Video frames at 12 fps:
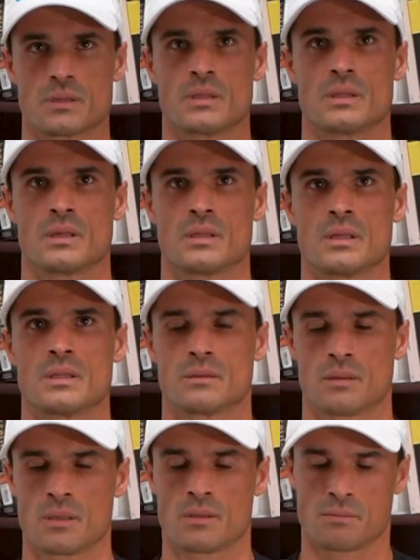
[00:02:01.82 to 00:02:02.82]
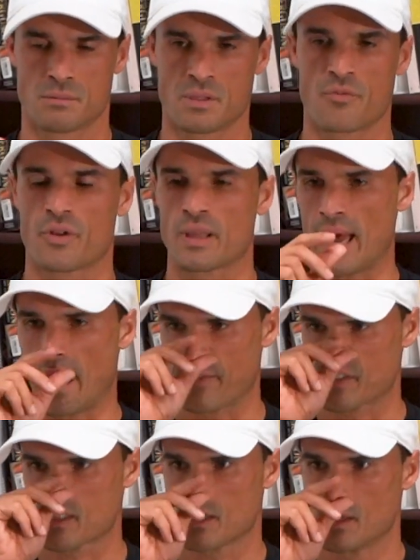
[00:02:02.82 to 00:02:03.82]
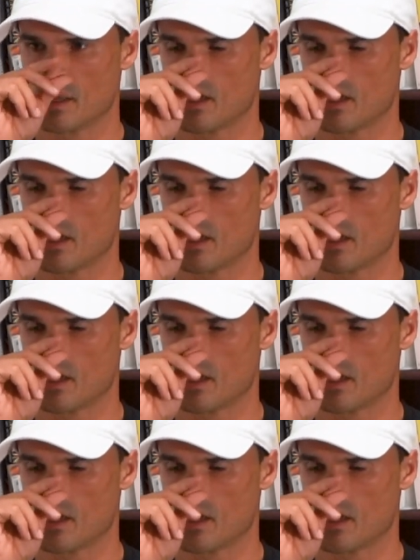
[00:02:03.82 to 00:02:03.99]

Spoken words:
in different halves